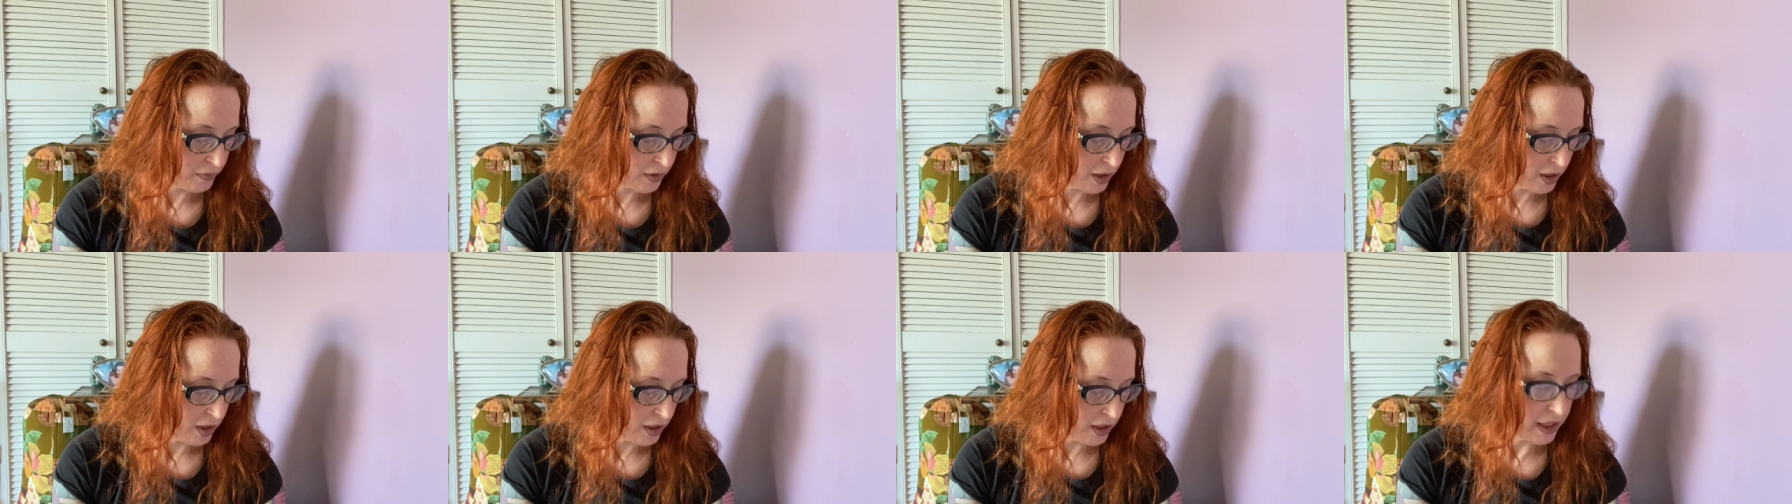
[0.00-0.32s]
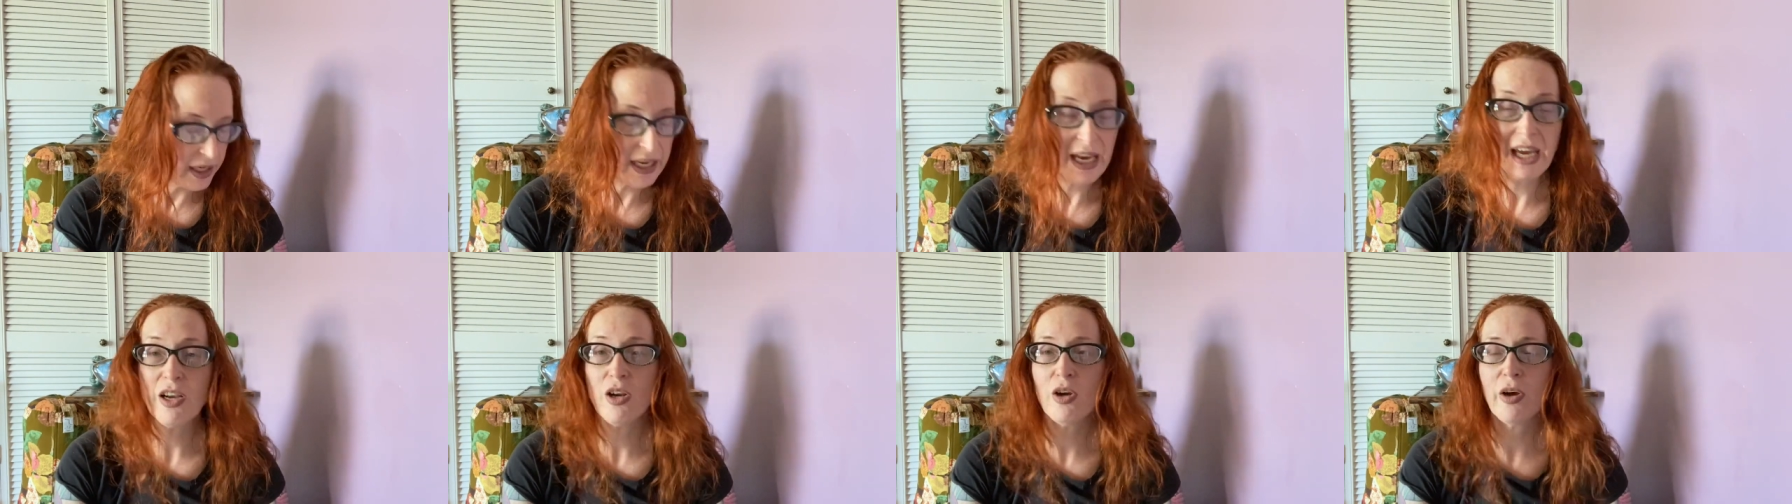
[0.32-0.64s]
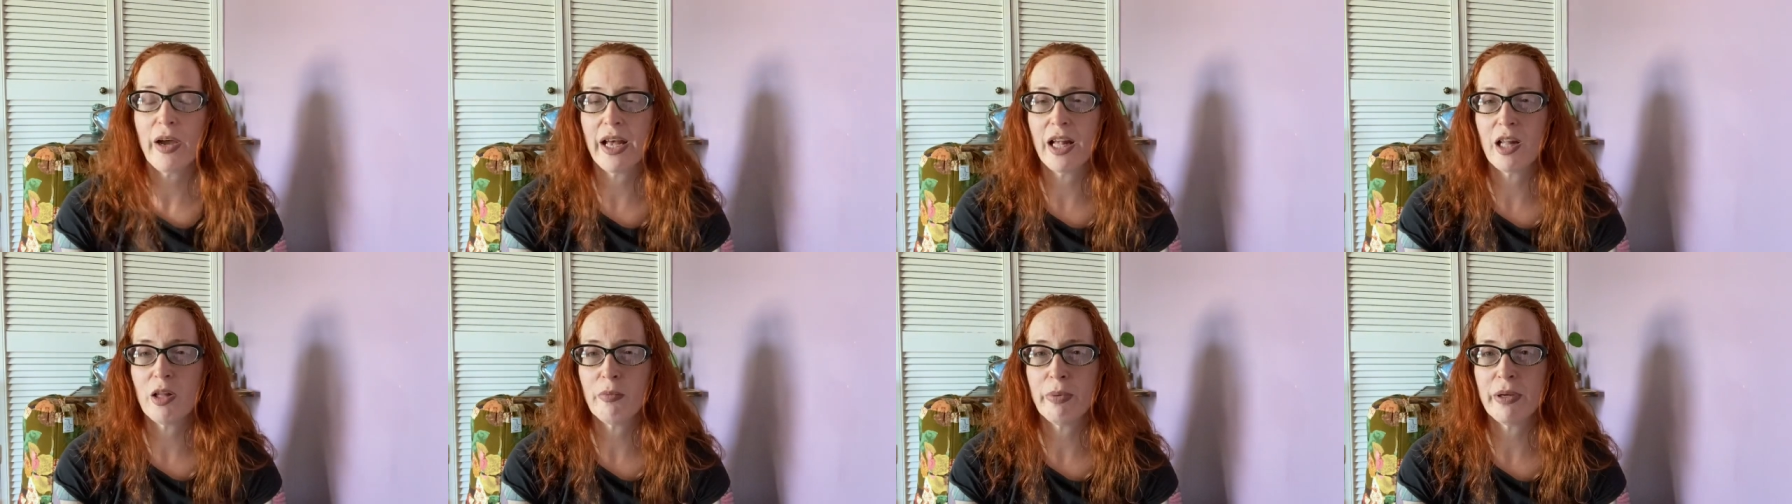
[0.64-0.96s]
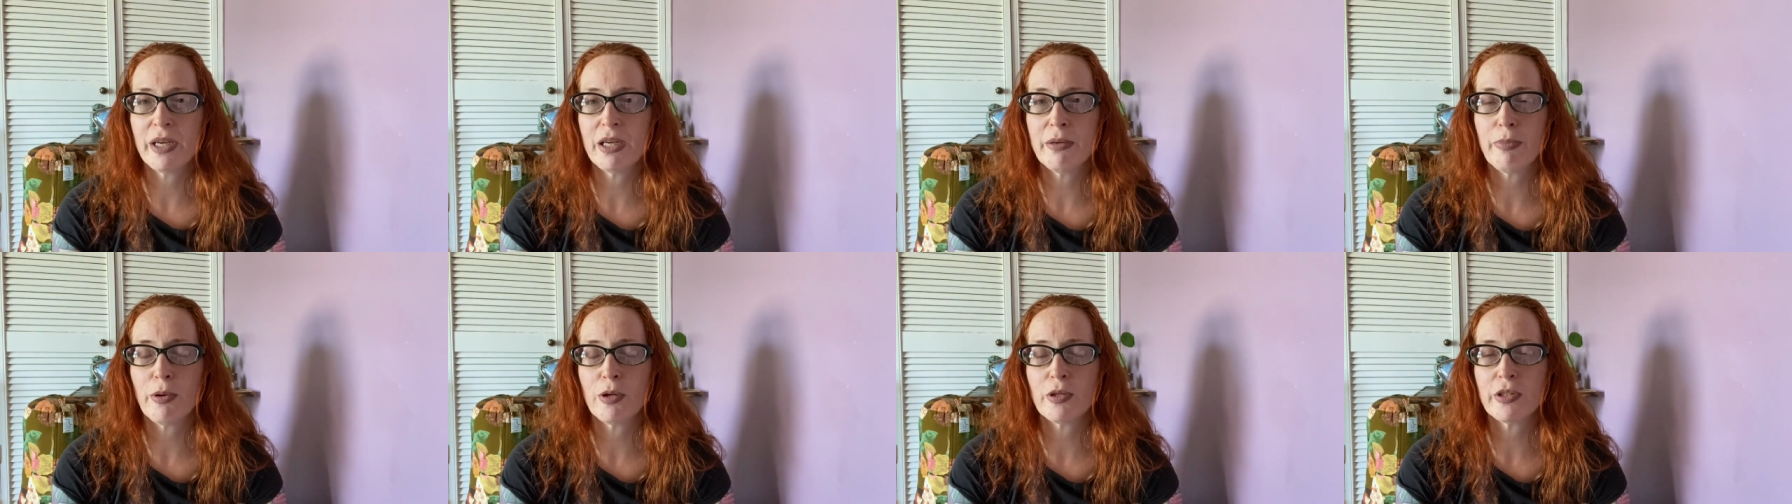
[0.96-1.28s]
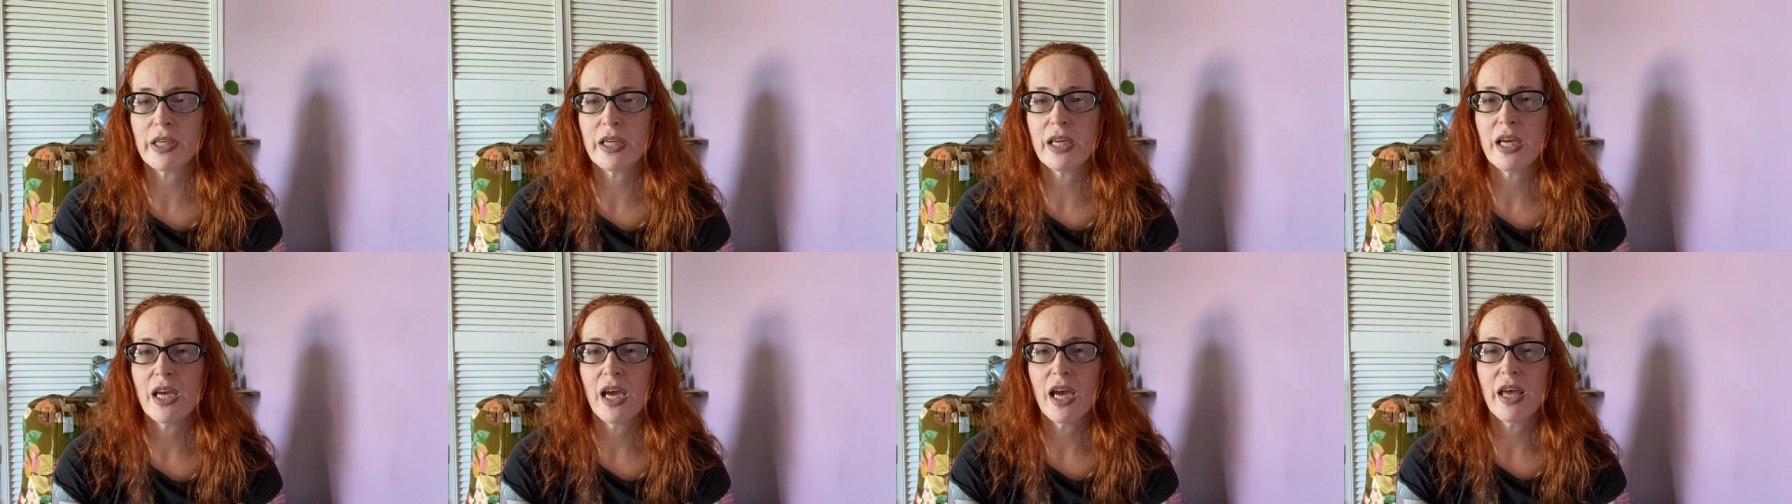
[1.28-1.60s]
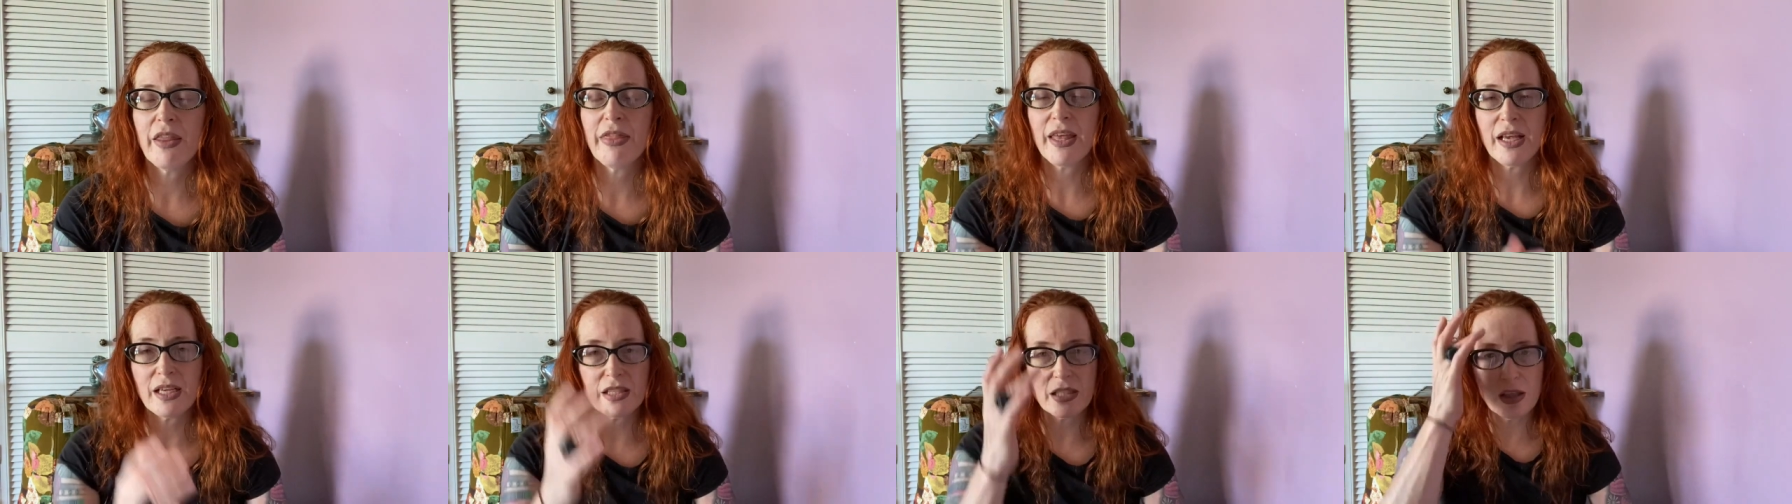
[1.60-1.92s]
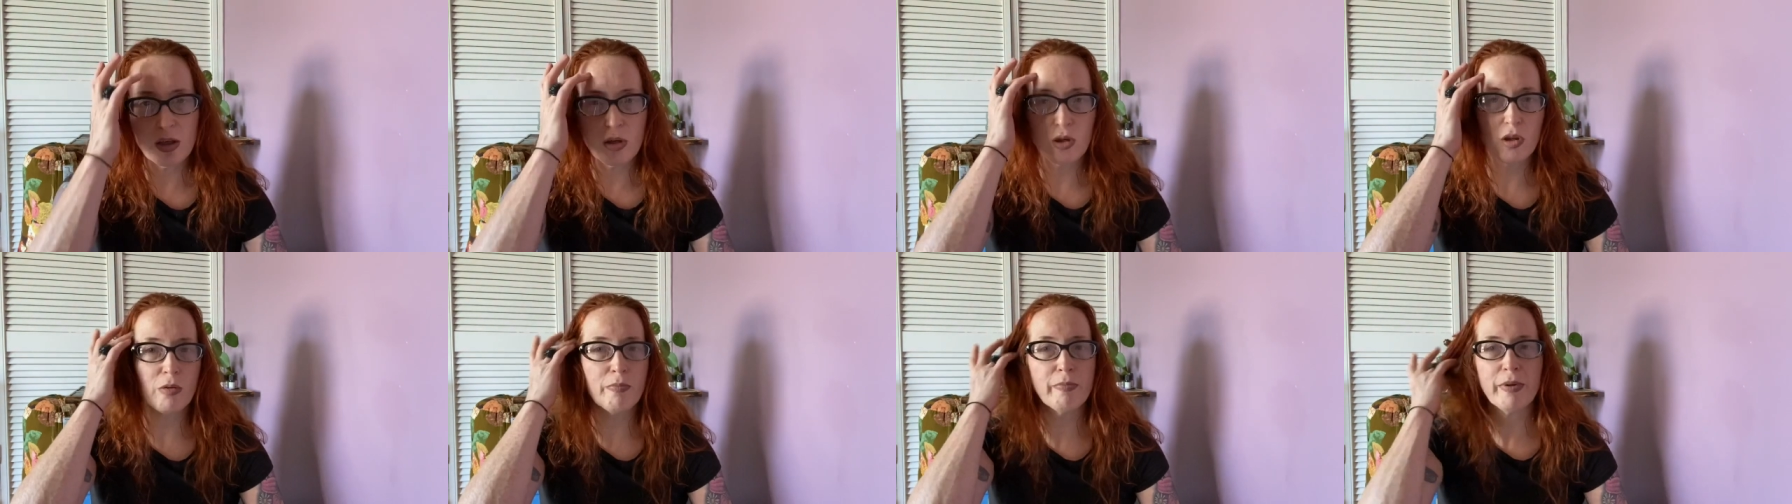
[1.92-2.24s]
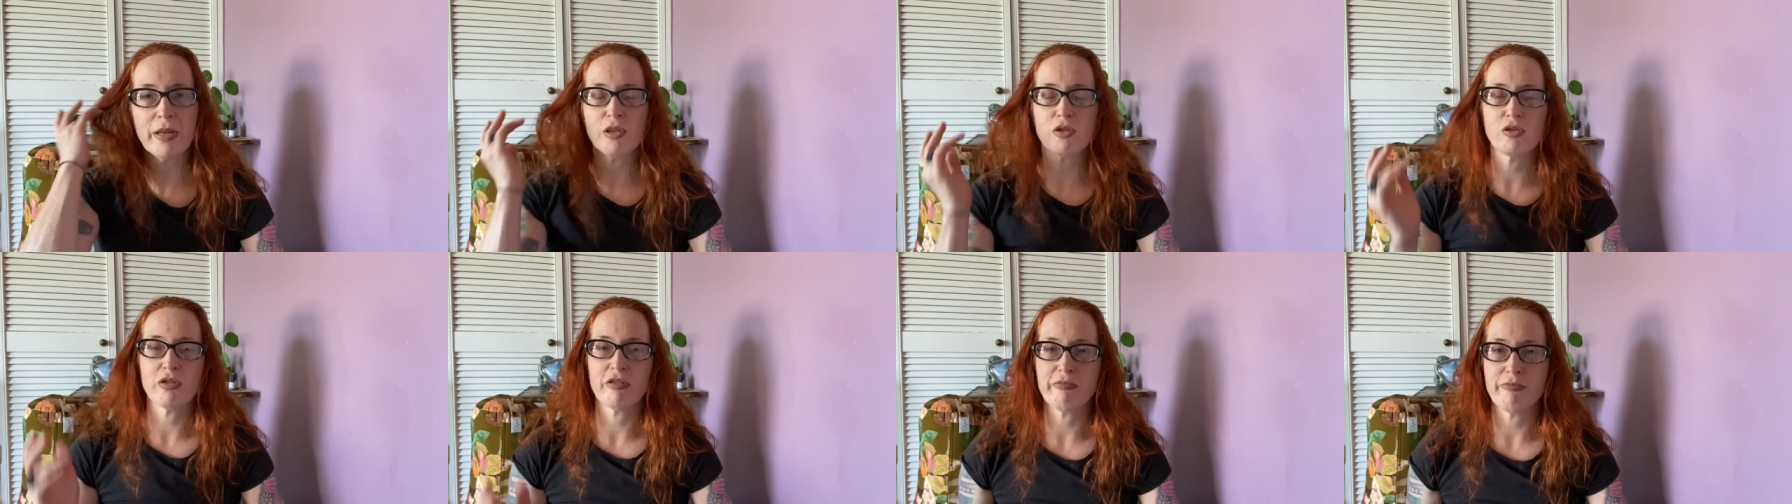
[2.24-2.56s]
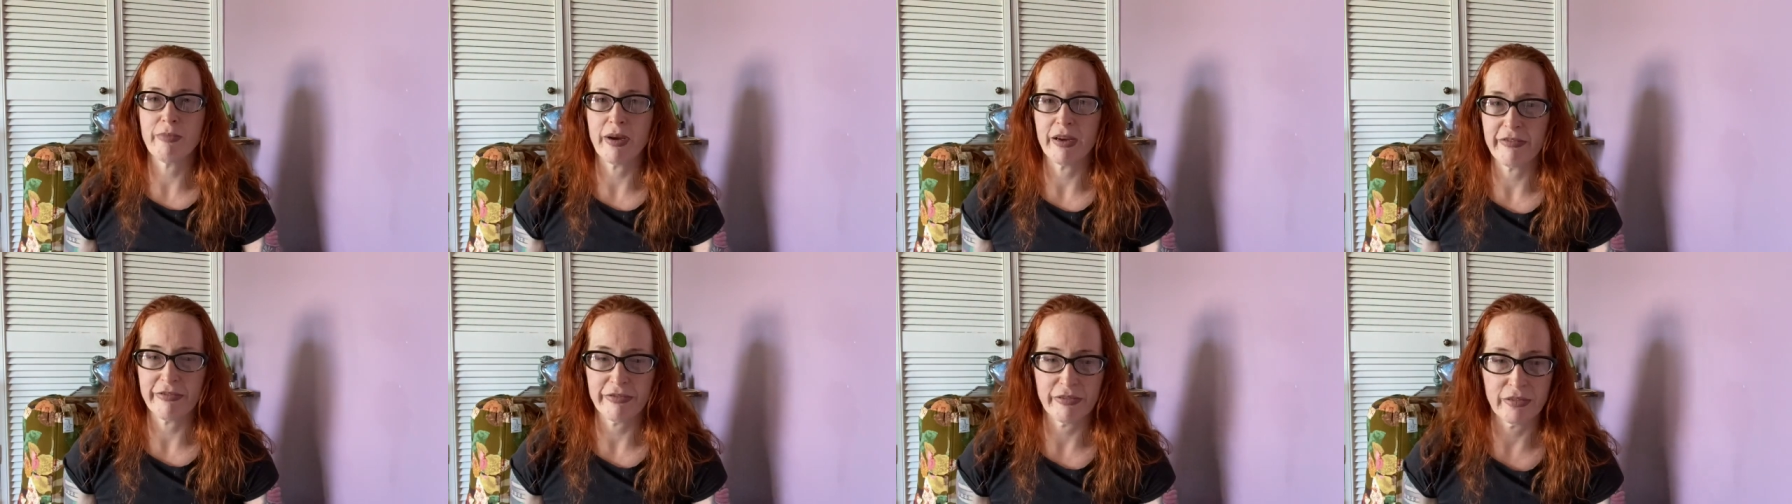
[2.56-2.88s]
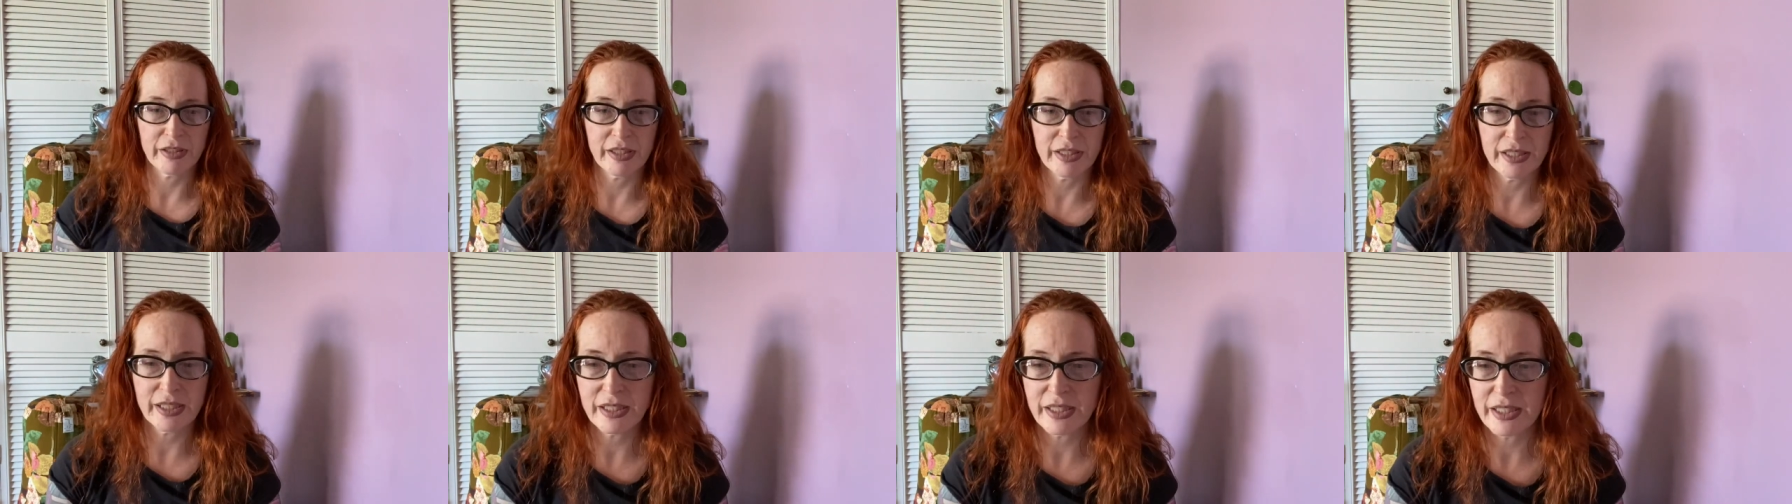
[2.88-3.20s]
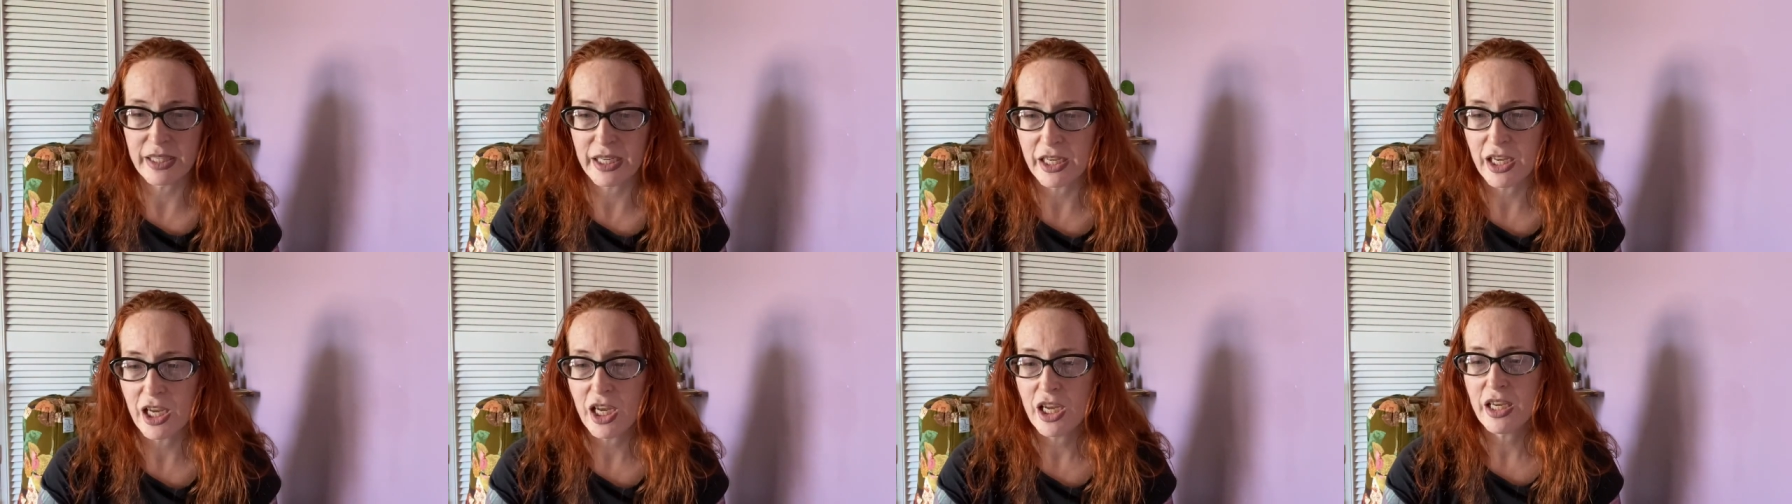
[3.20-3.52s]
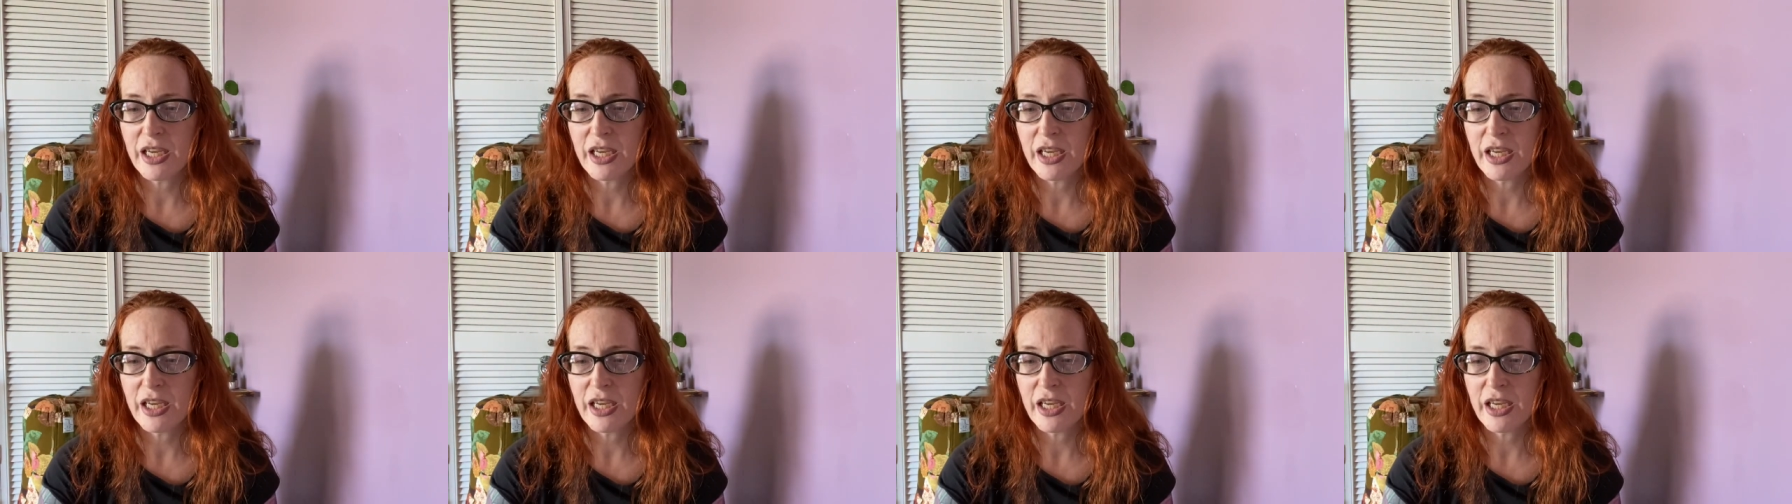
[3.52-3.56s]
you cannot help anybody. And that's the whole mantra of mindfulness, isn't it?